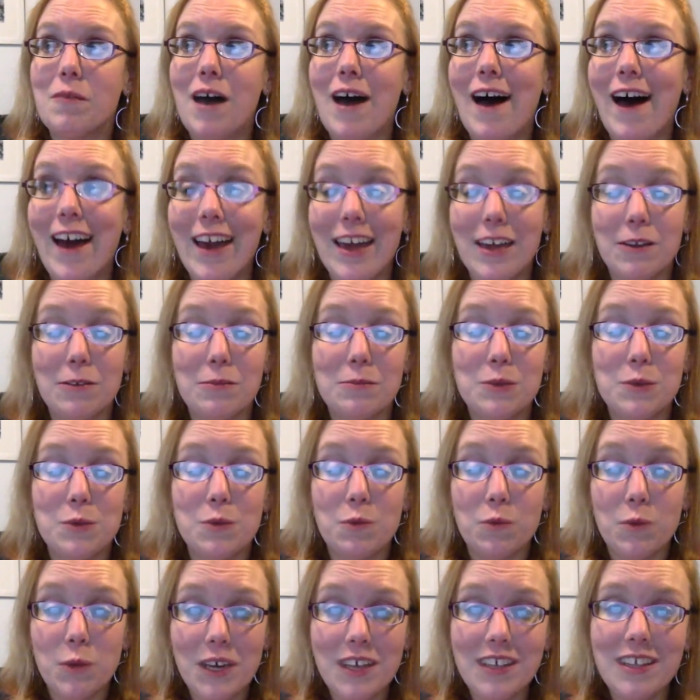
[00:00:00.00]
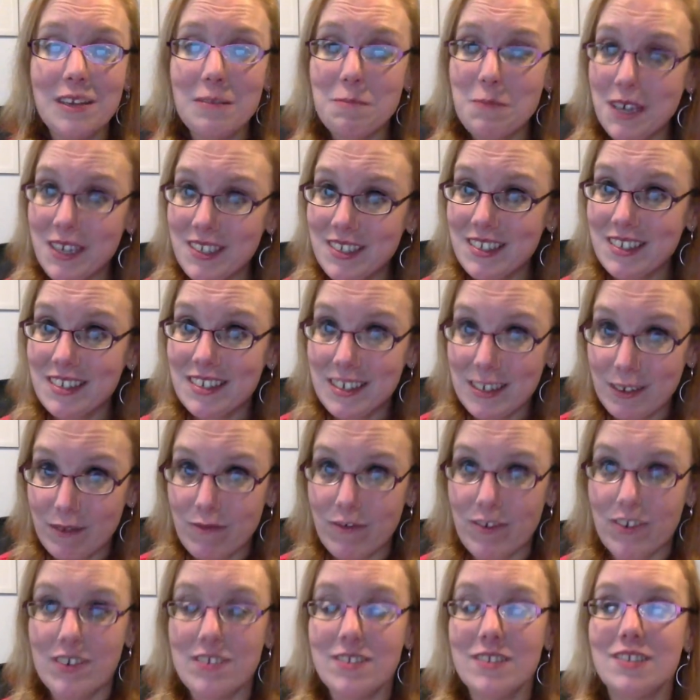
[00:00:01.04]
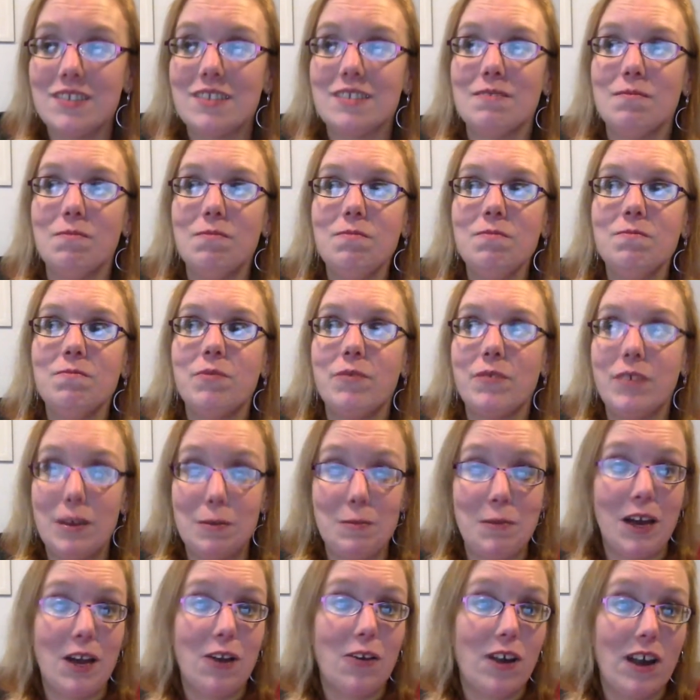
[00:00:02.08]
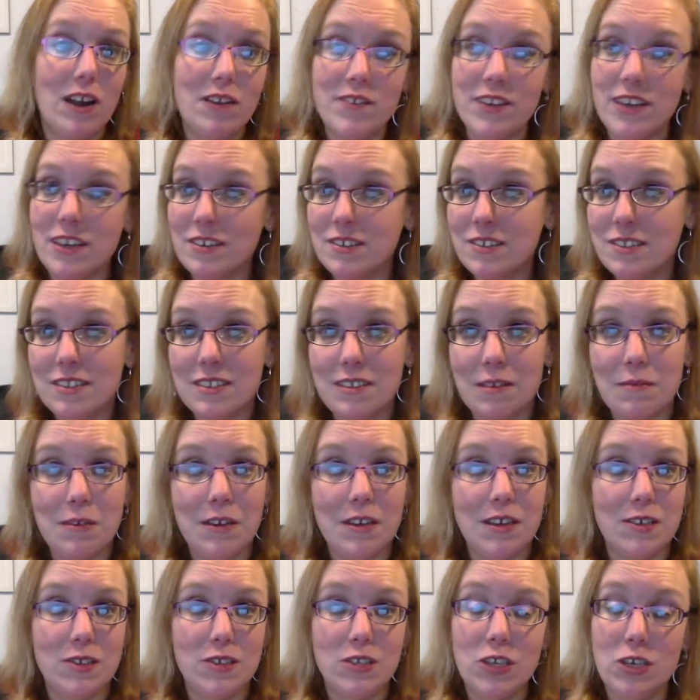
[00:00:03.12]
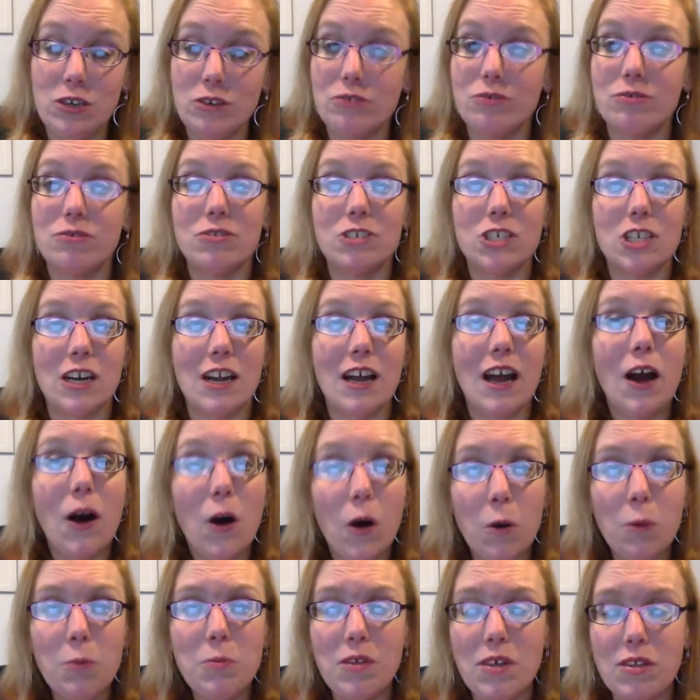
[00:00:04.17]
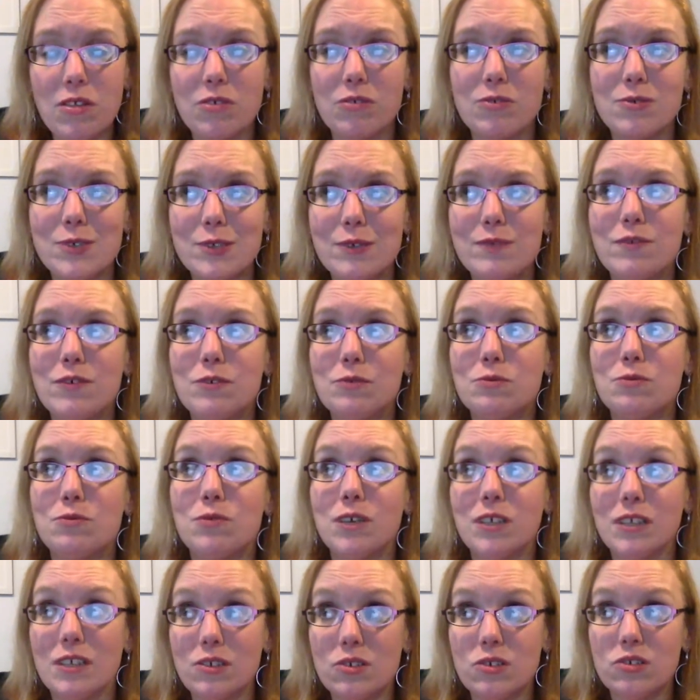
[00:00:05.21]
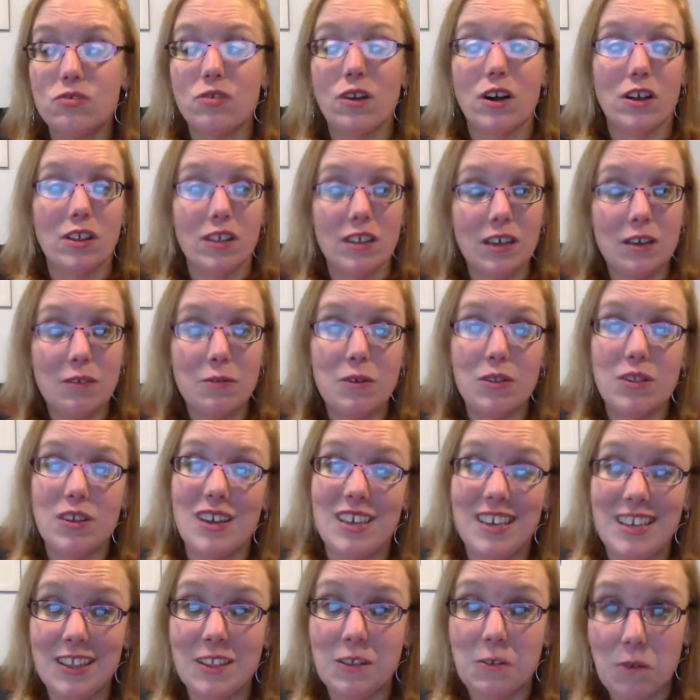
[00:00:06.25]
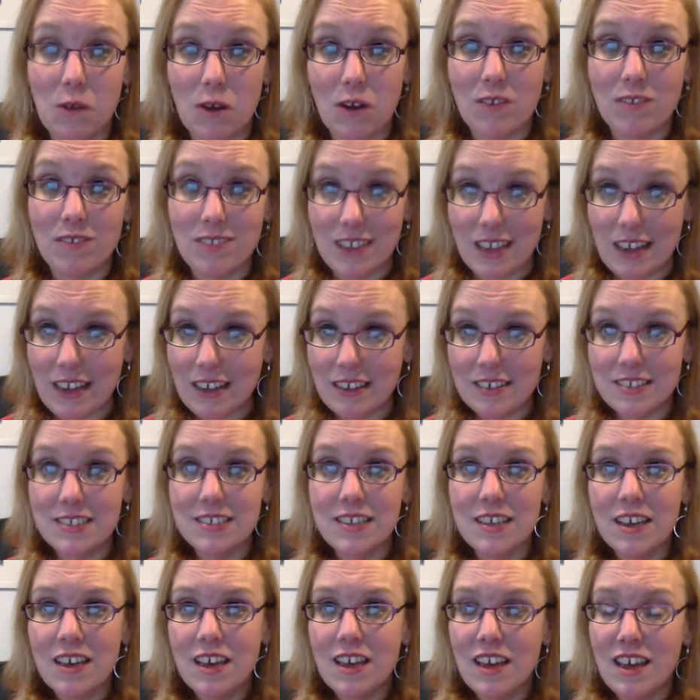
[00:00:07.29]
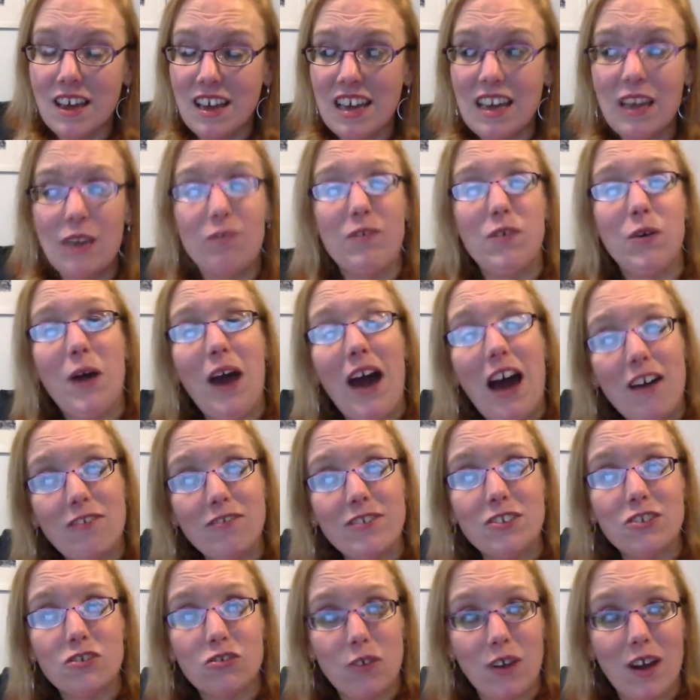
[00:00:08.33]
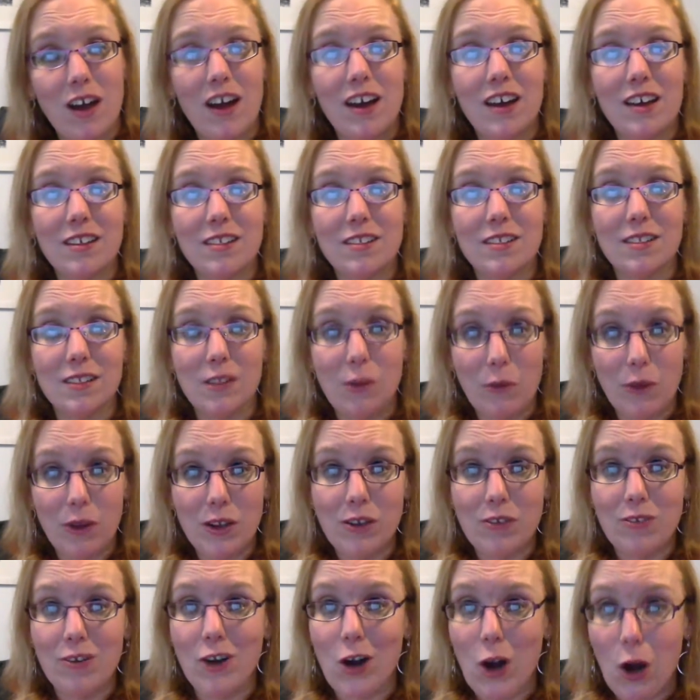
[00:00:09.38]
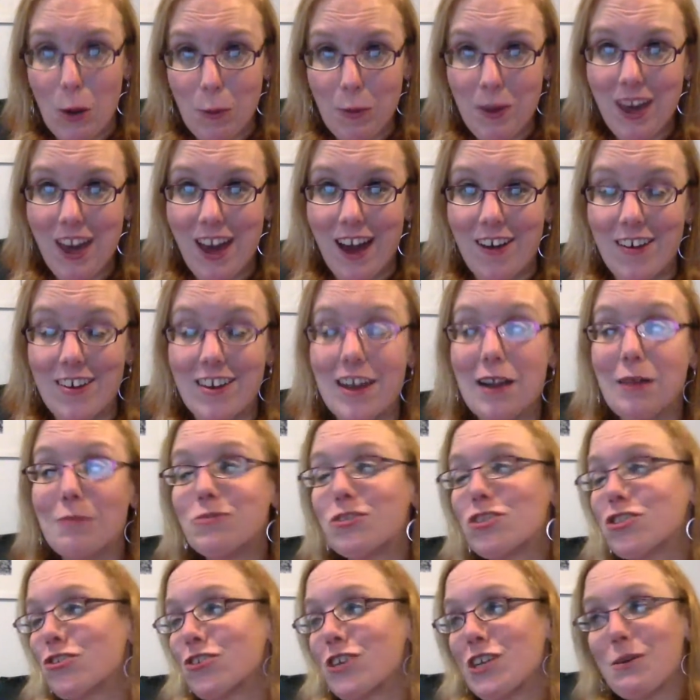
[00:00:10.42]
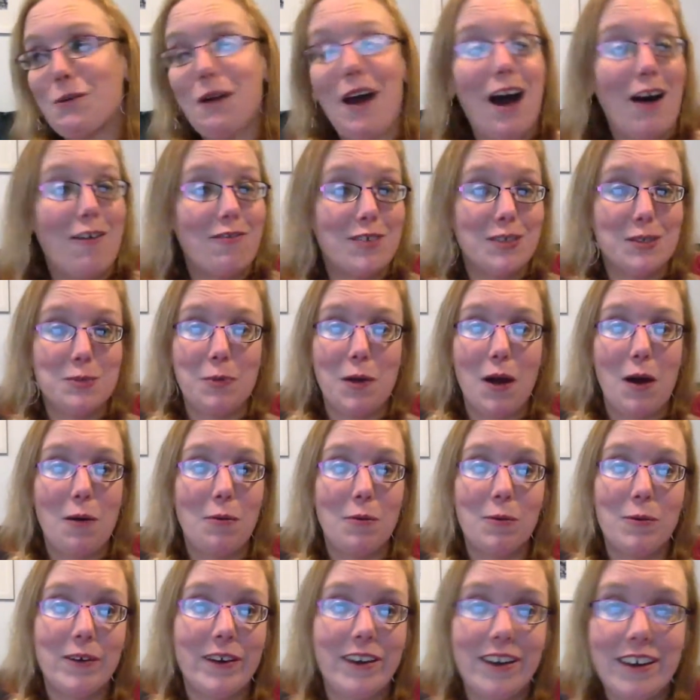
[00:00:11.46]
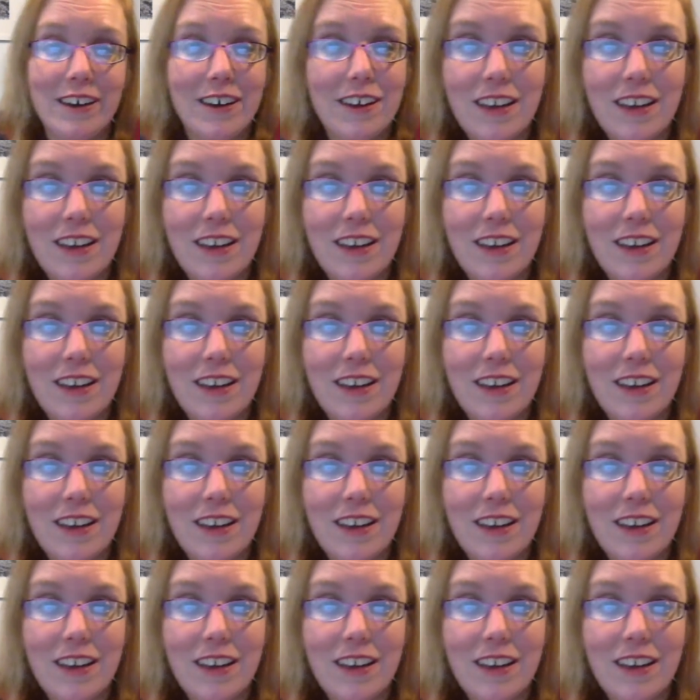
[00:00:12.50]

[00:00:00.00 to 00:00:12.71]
items really makes a difference in my cravings. I mean, it's huge. And I hope that those of you really struggling with eating the wrong things, if you haven't tried lowering your carb count, and I'm sure you have, that's probably